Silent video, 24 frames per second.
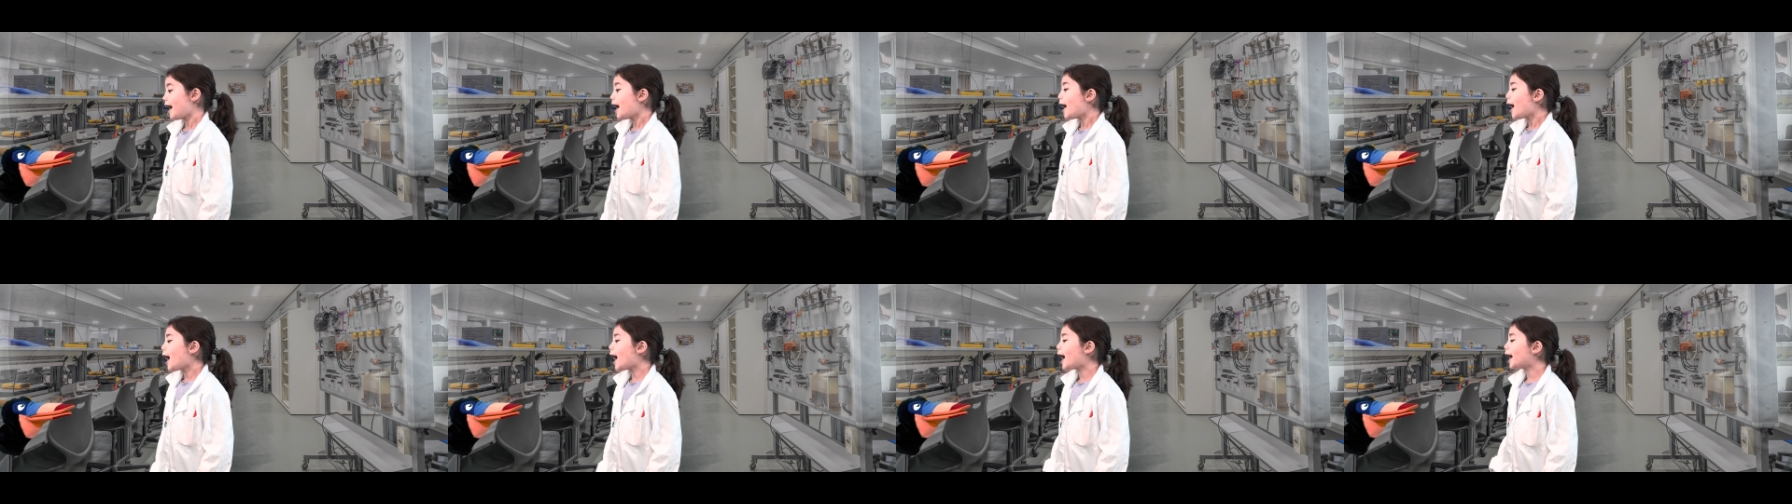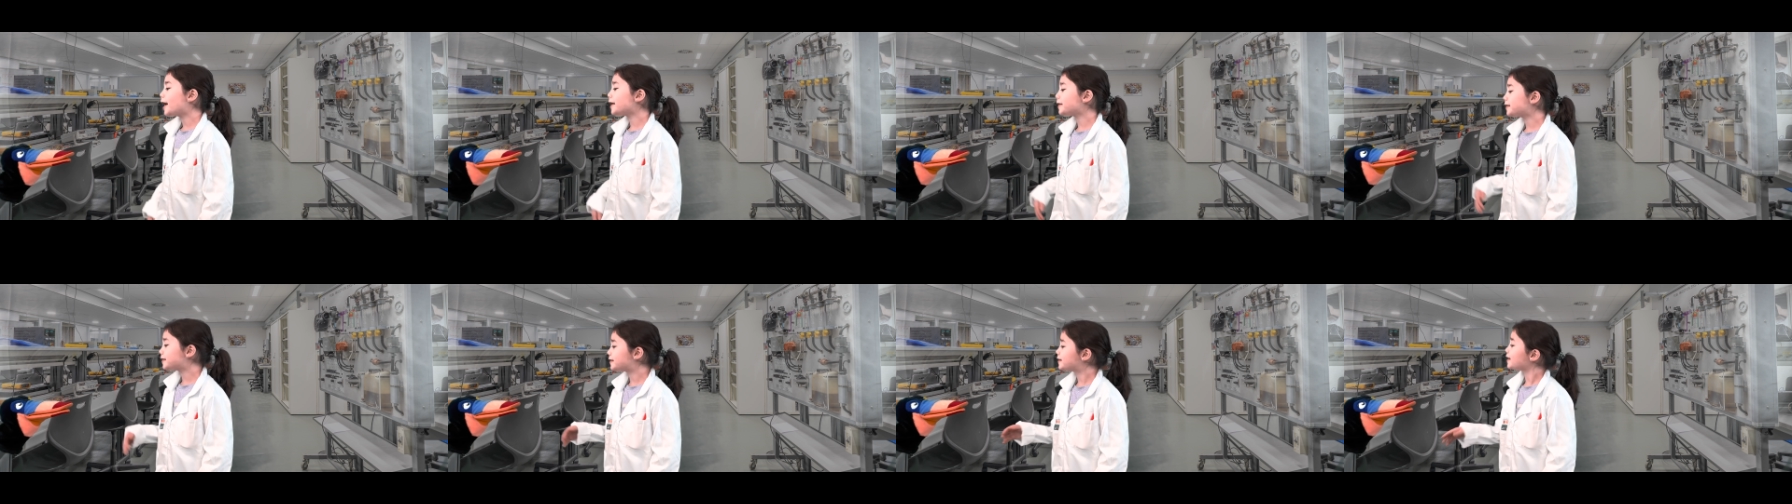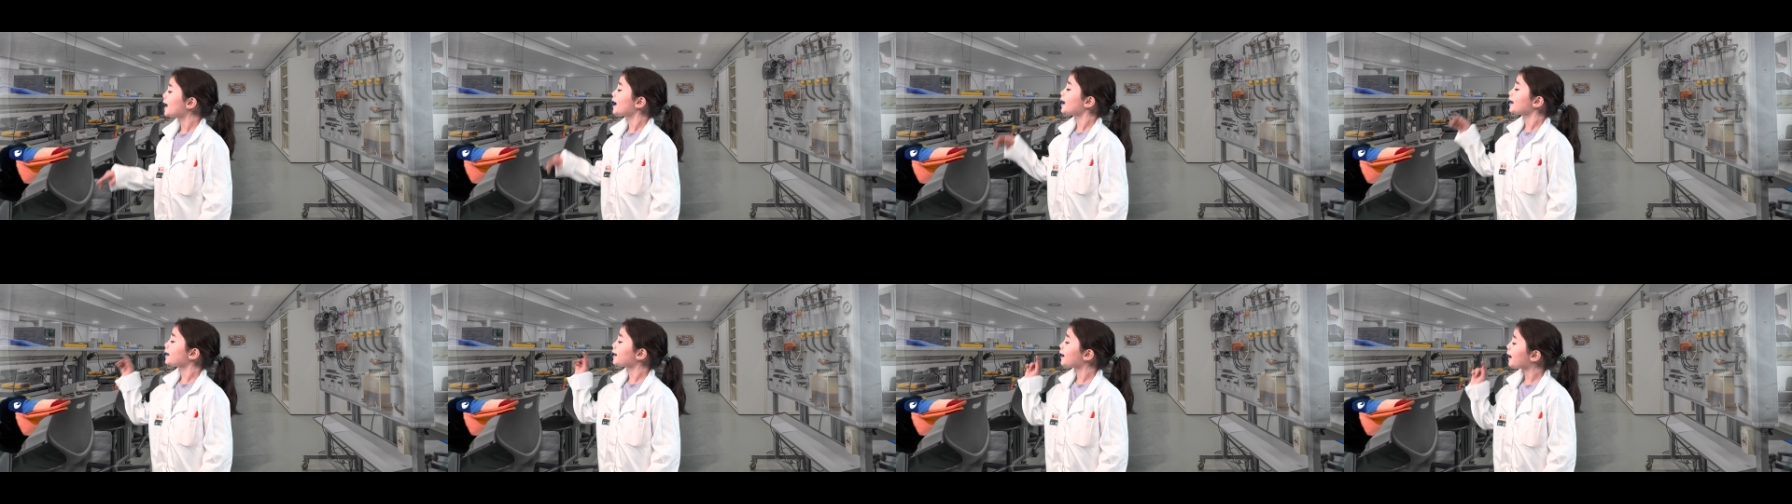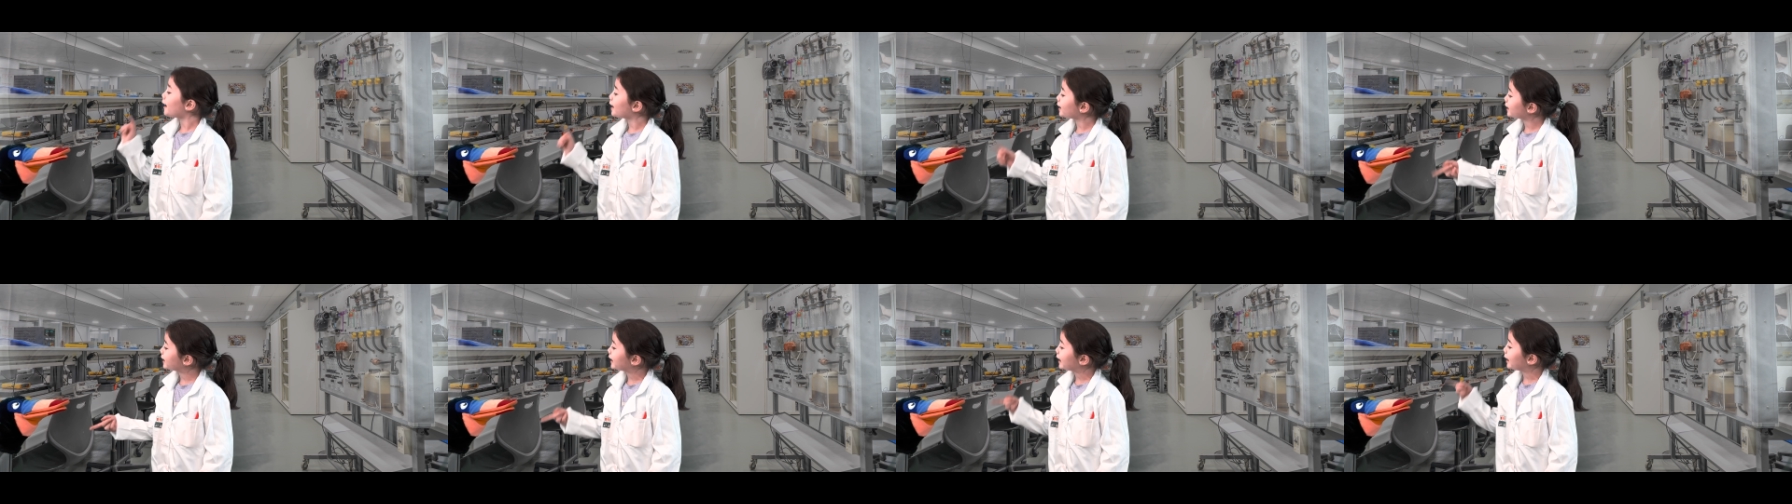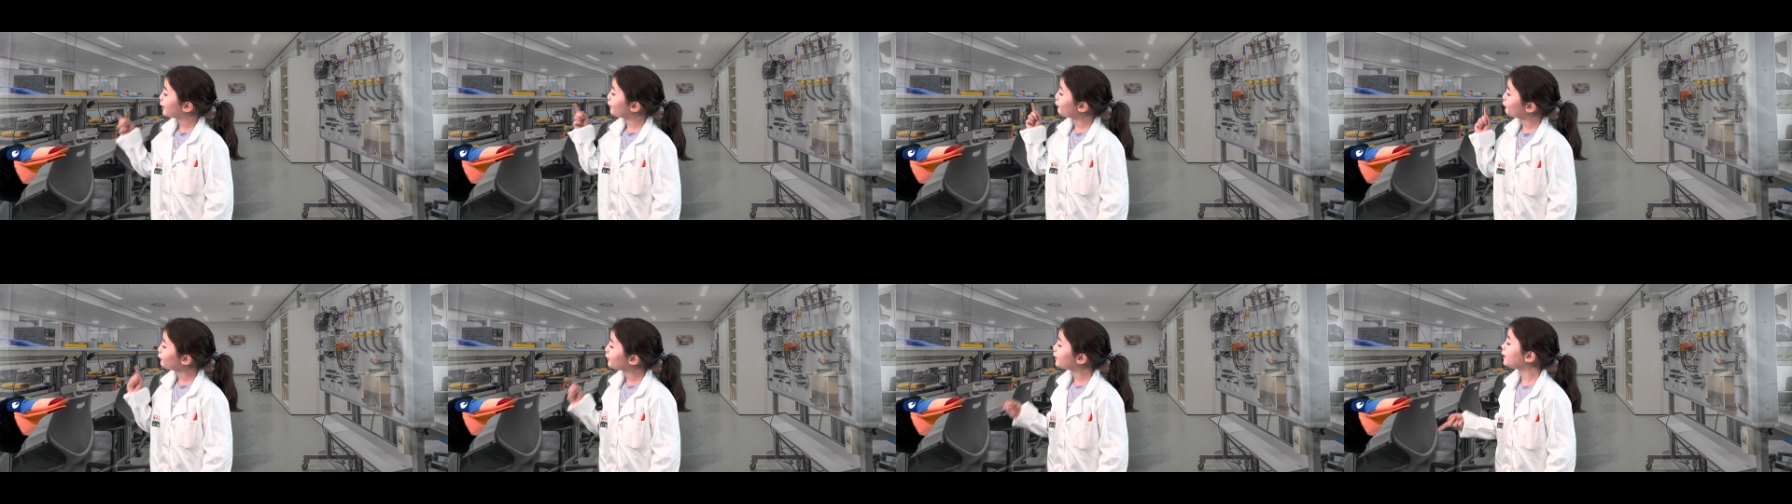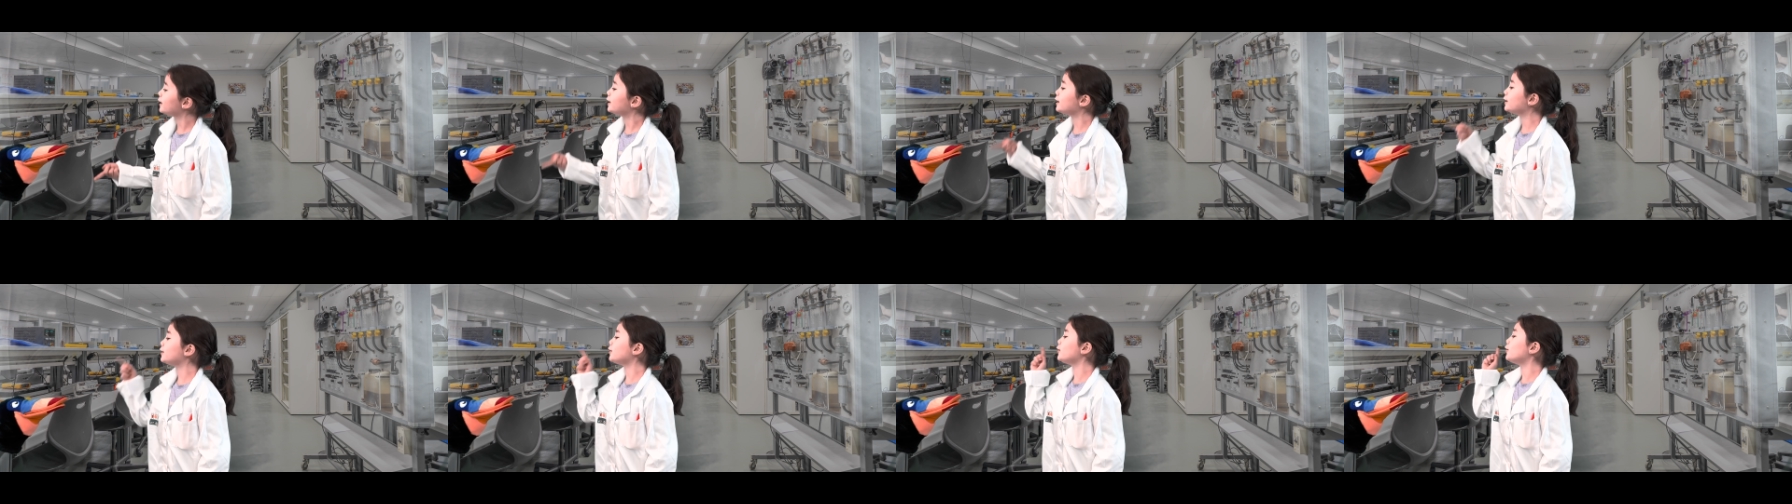I think I get what
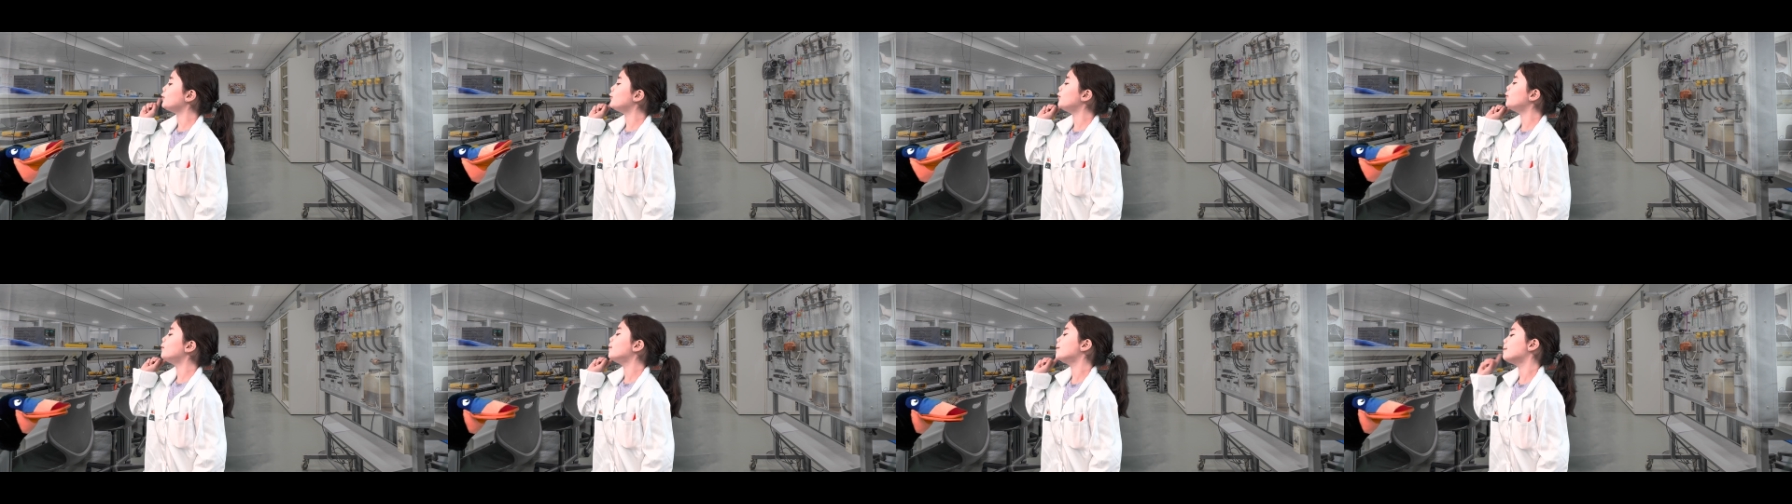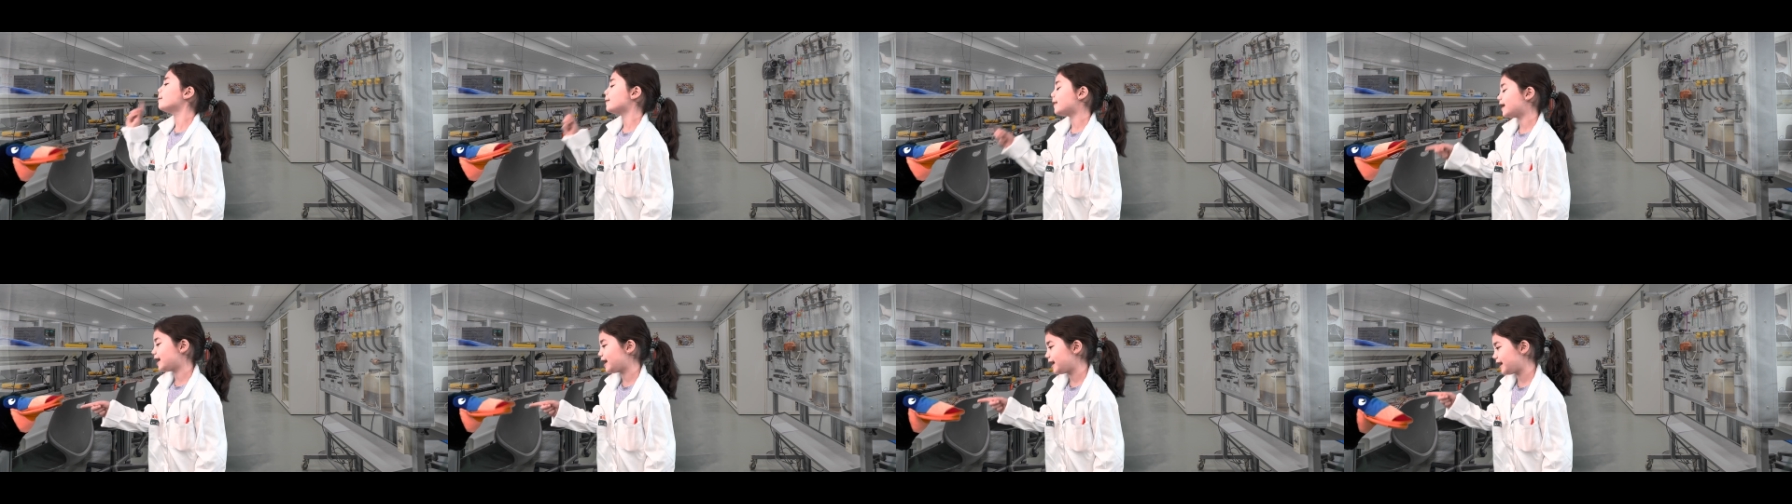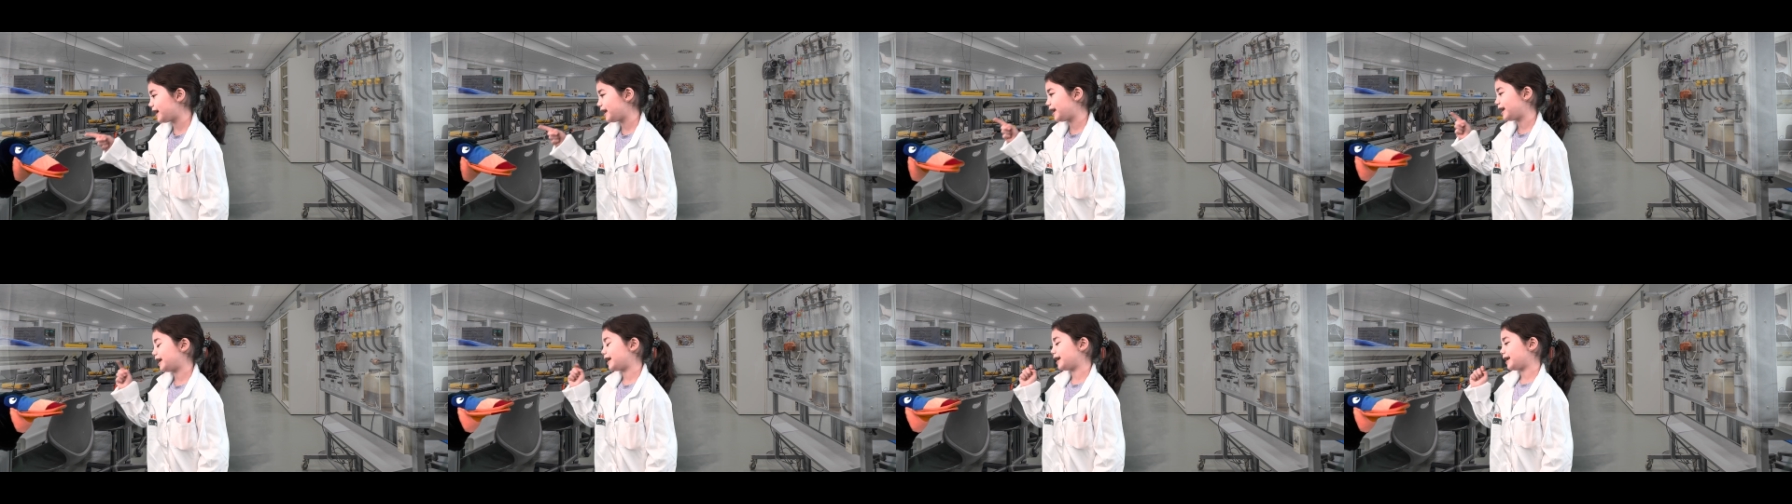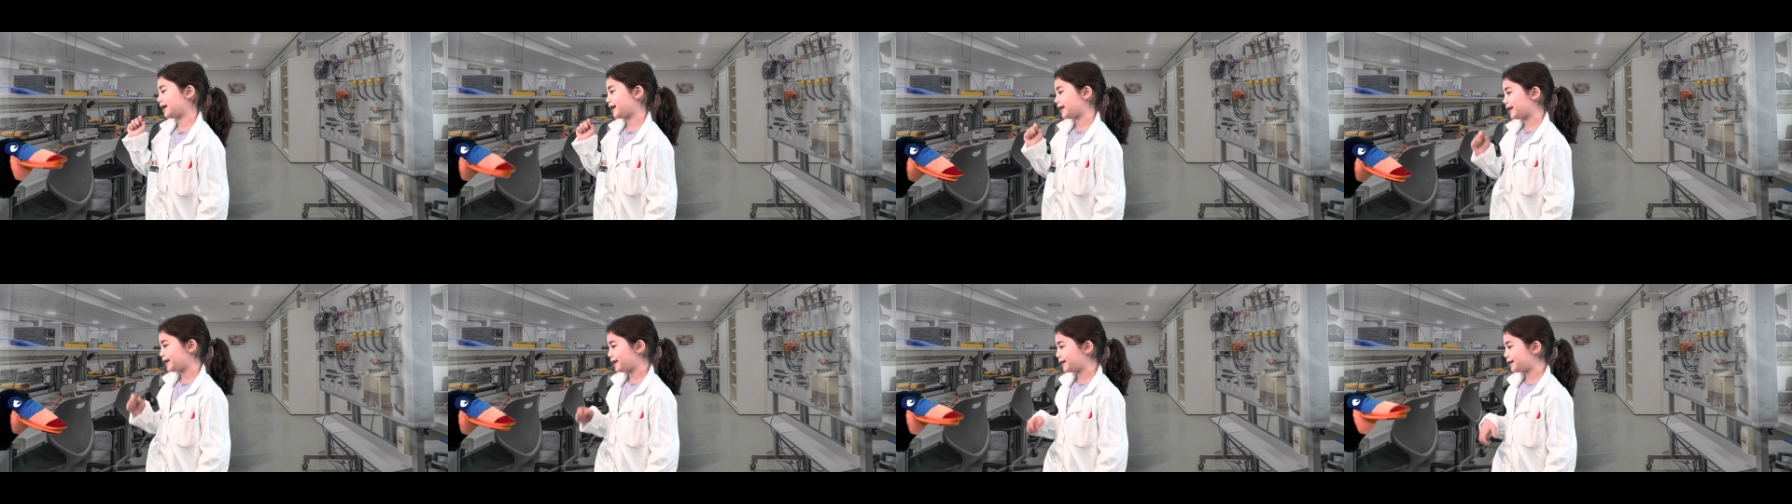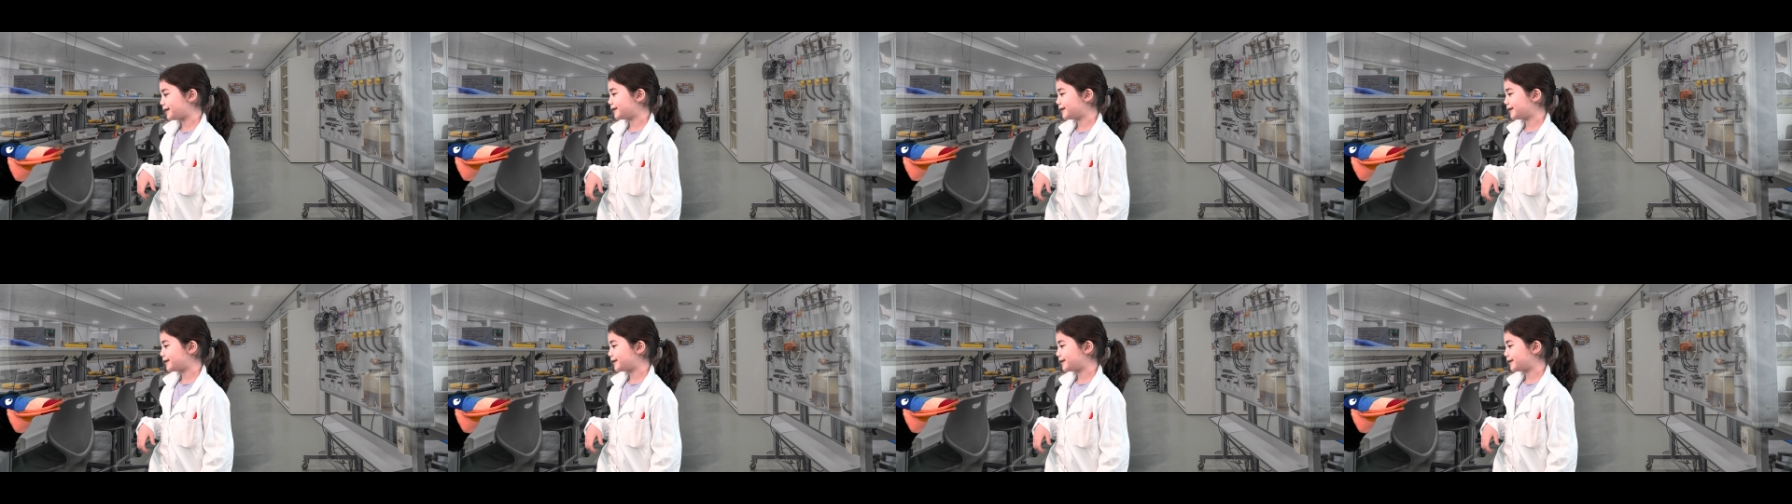you mean.